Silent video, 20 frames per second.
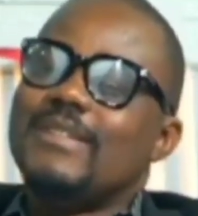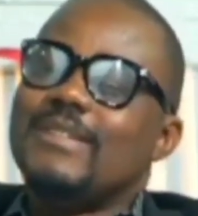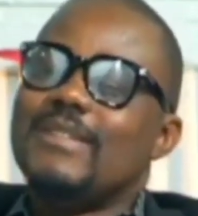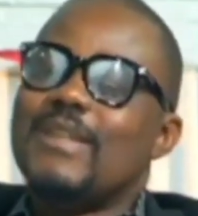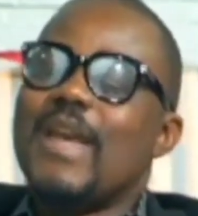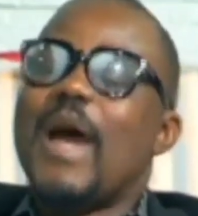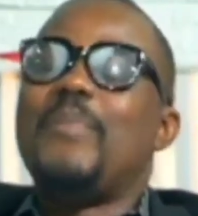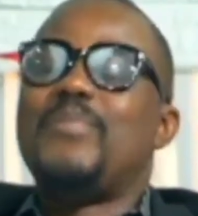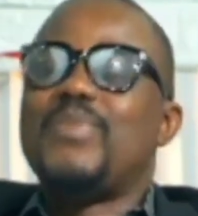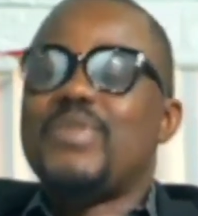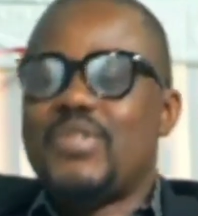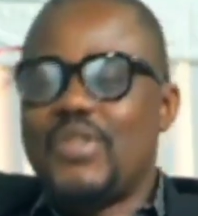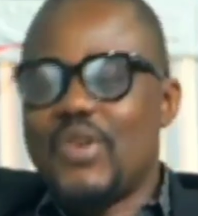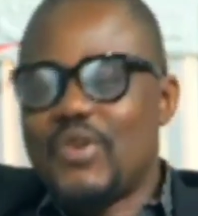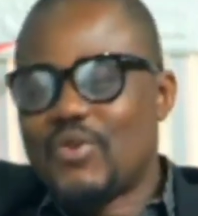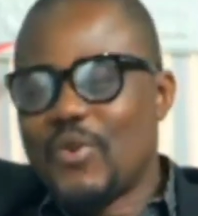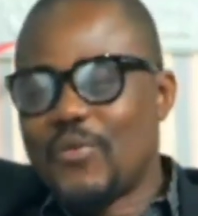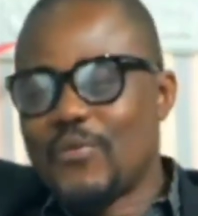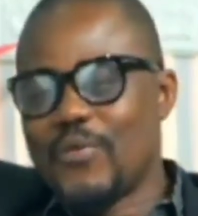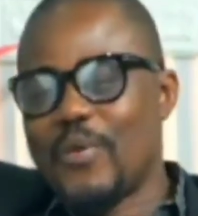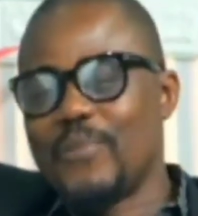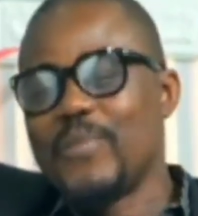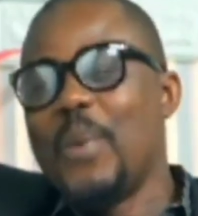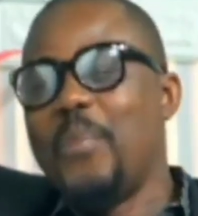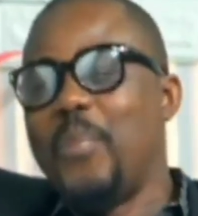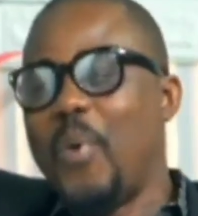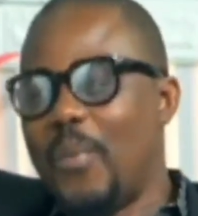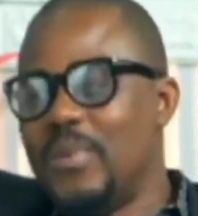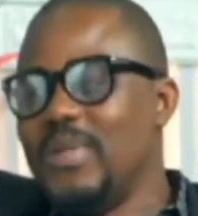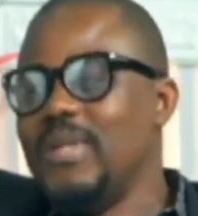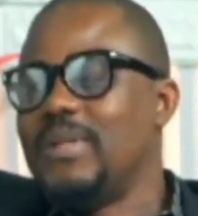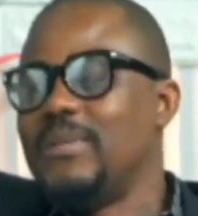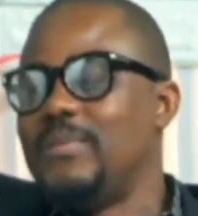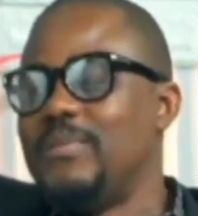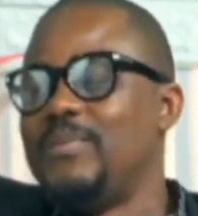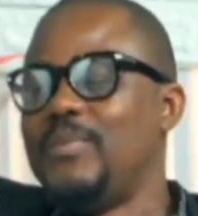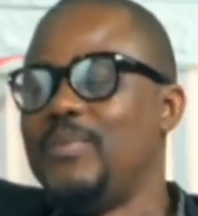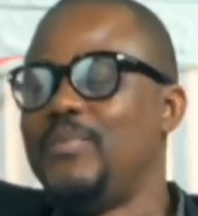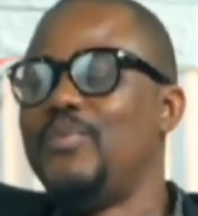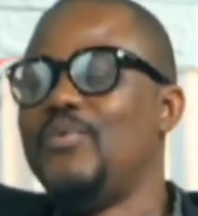appreciation from the public.
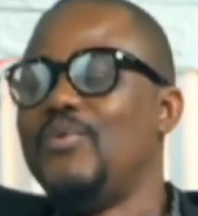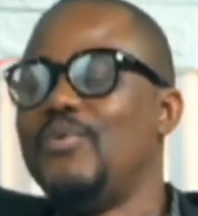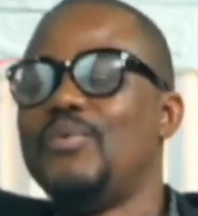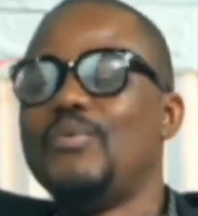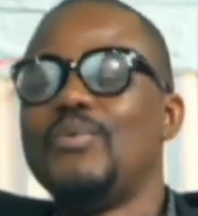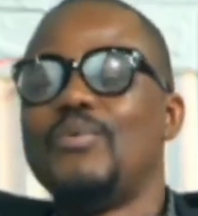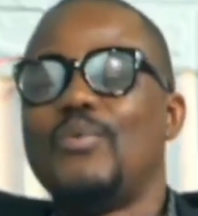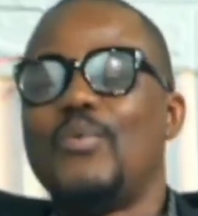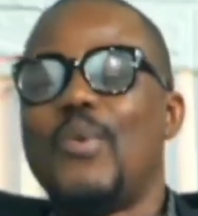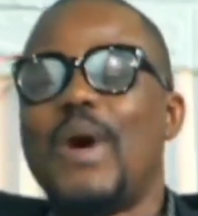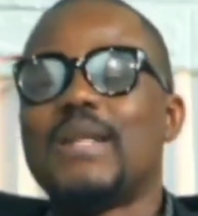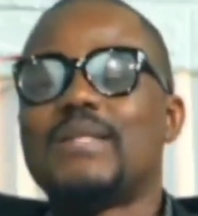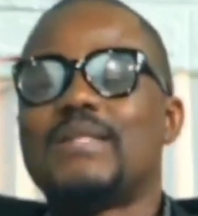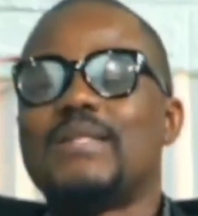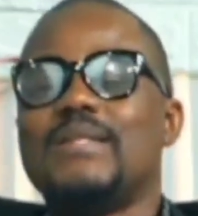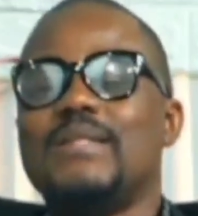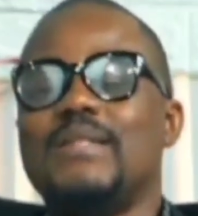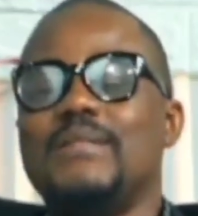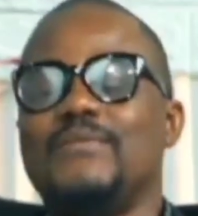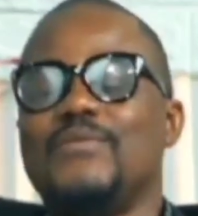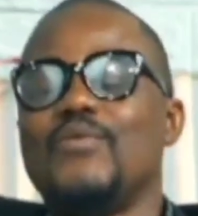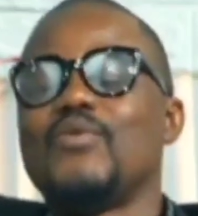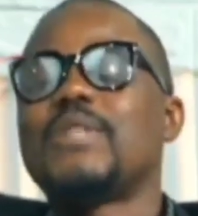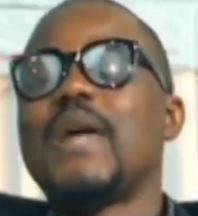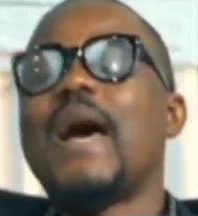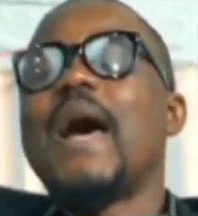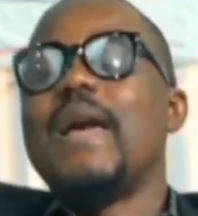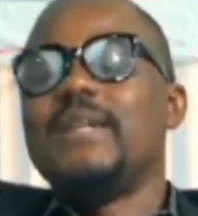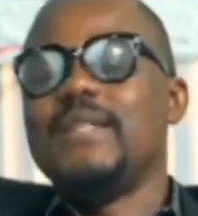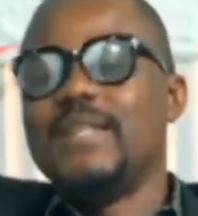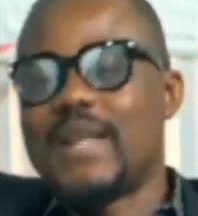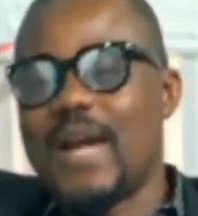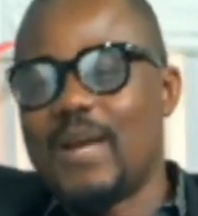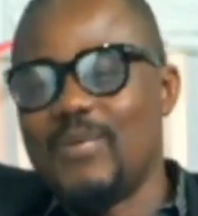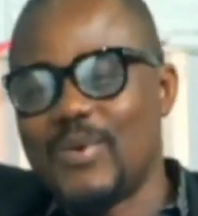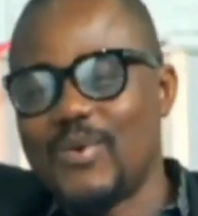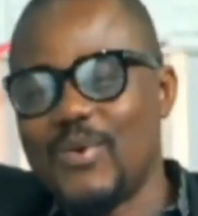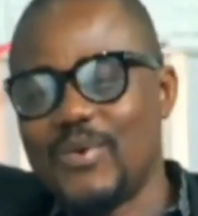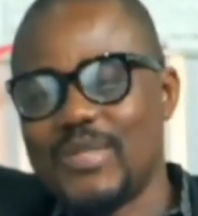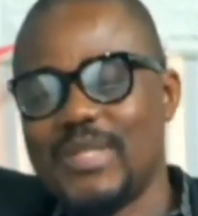People want the voter ID card
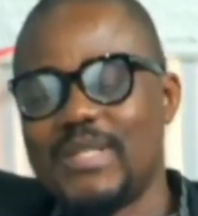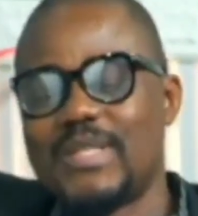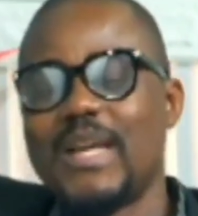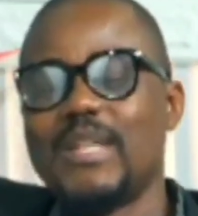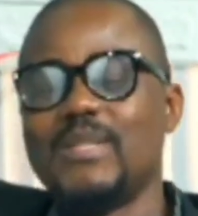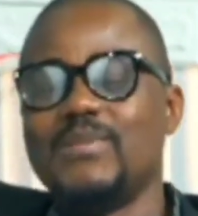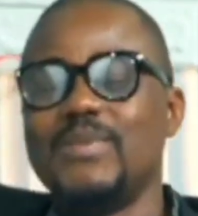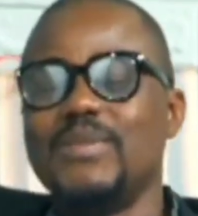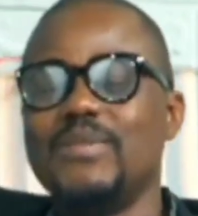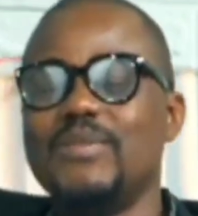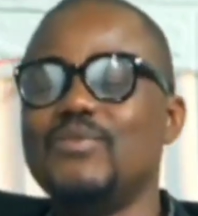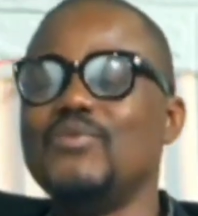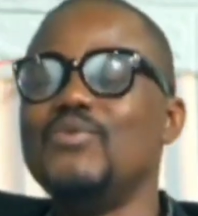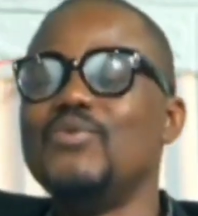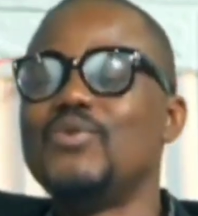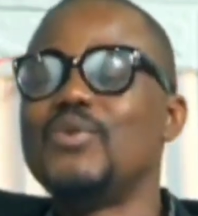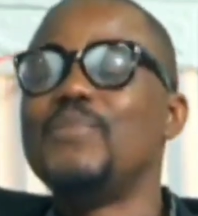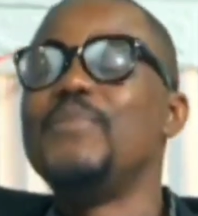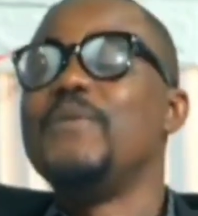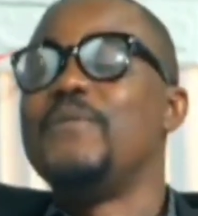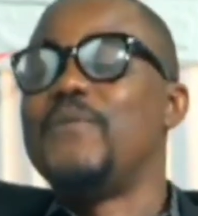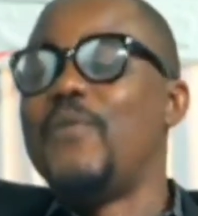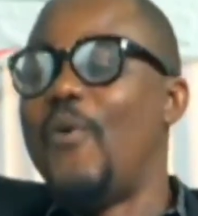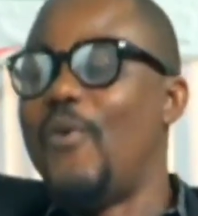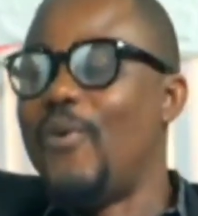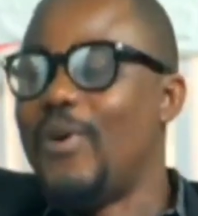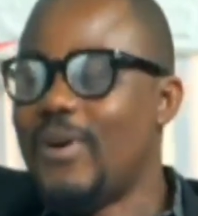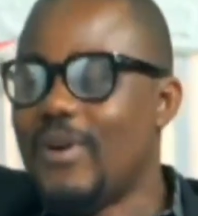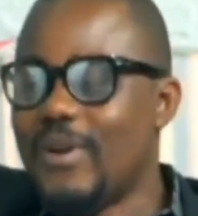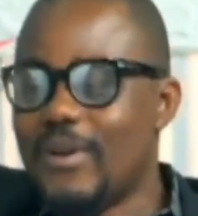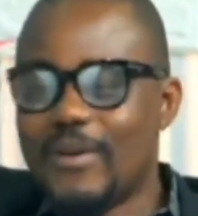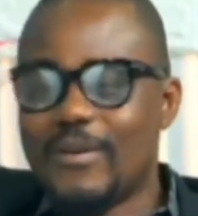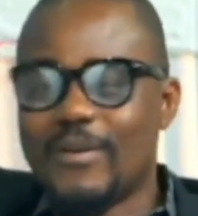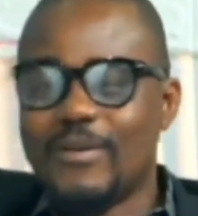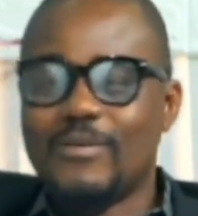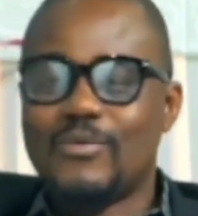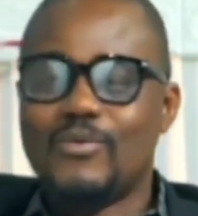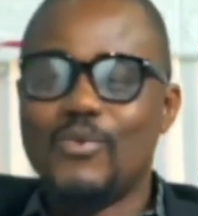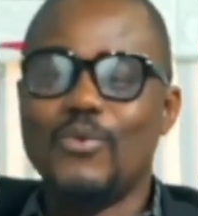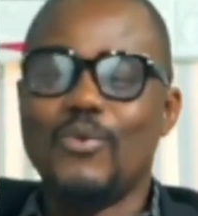because it has been used before
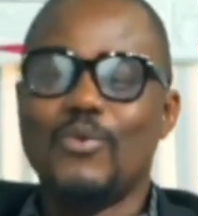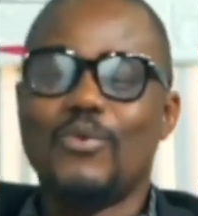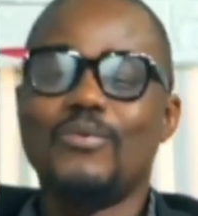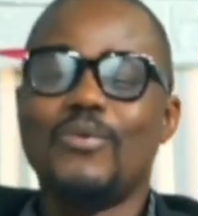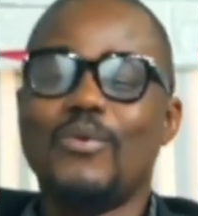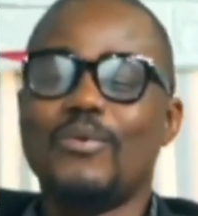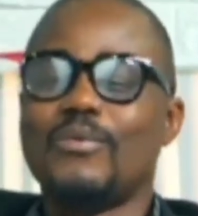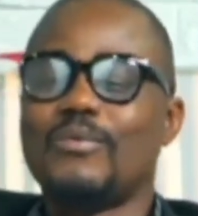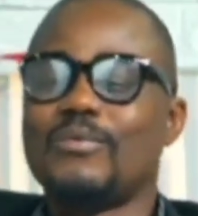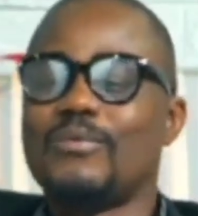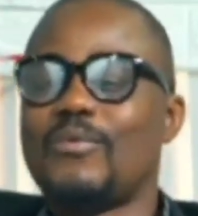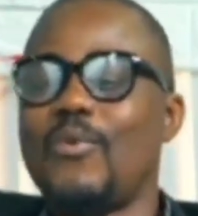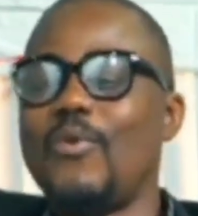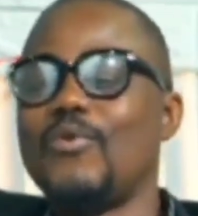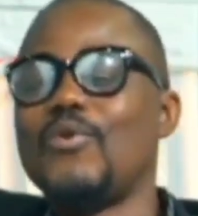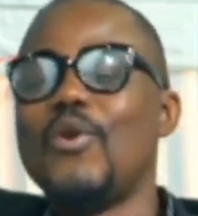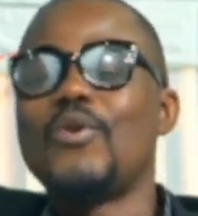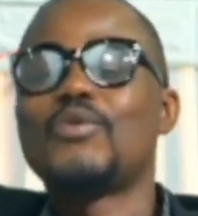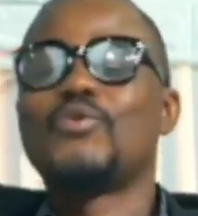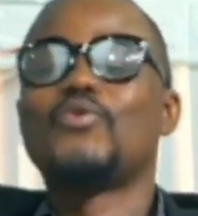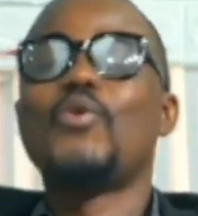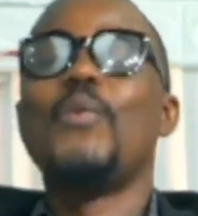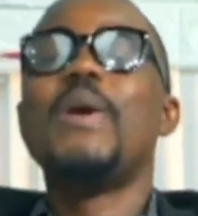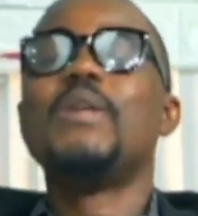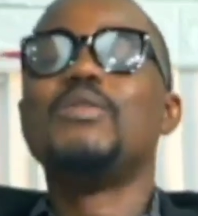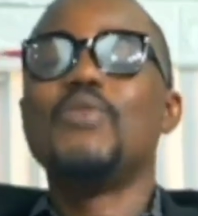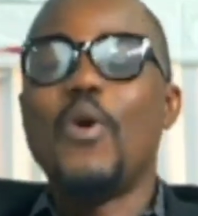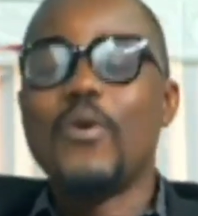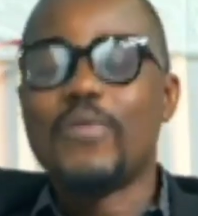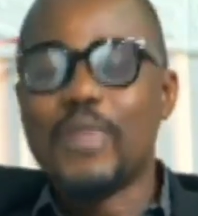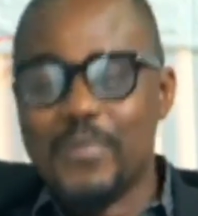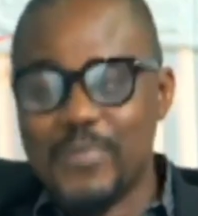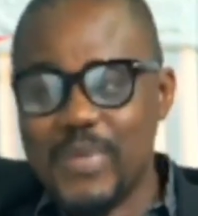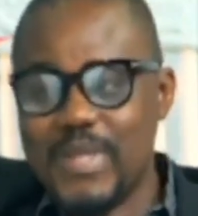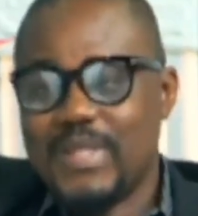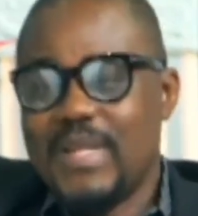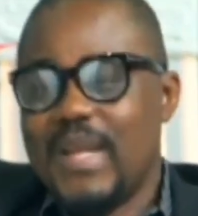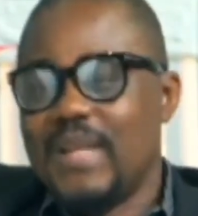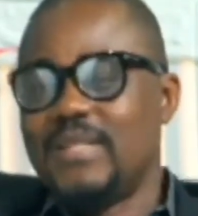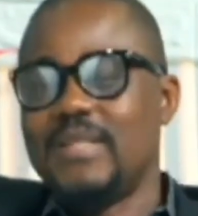to conduct so many other
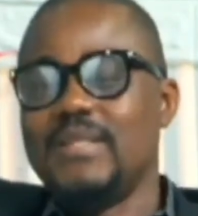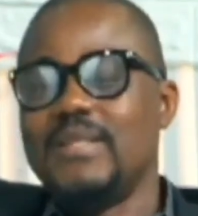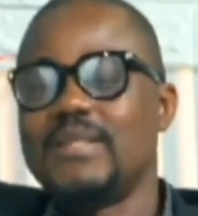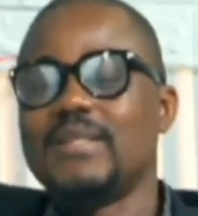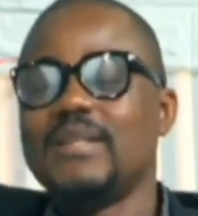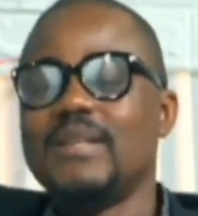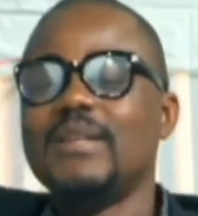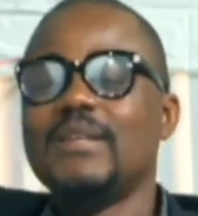businesses,